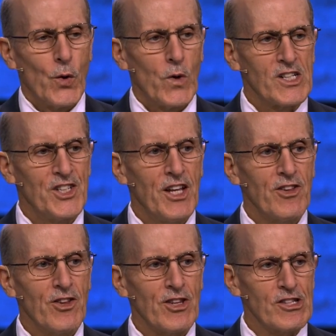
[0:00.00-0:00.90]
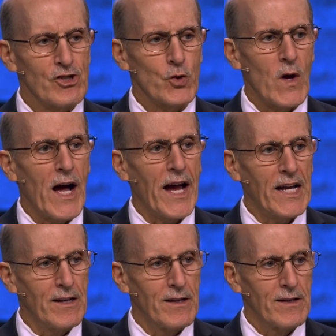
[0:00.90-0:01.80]
When Jesus is
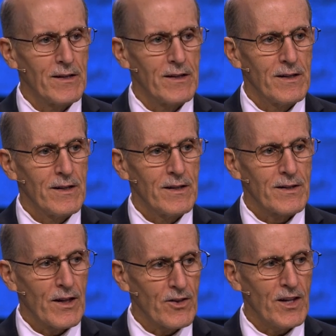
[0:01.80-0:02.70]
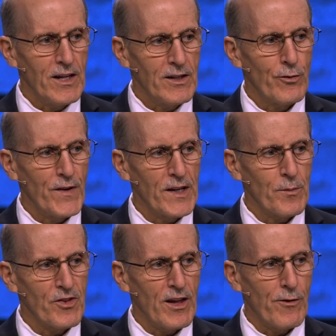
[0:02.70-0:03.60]
tried, does he defend
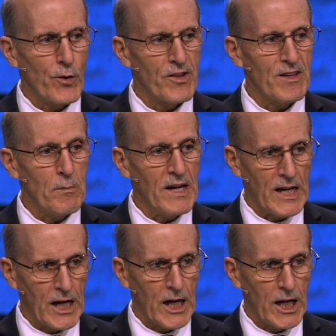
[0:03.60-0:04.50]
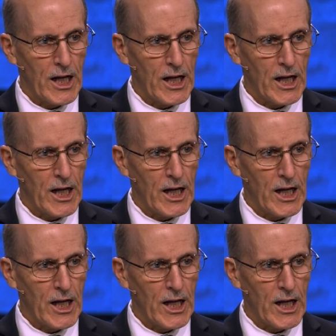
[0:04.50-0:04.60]
himself or is he meek?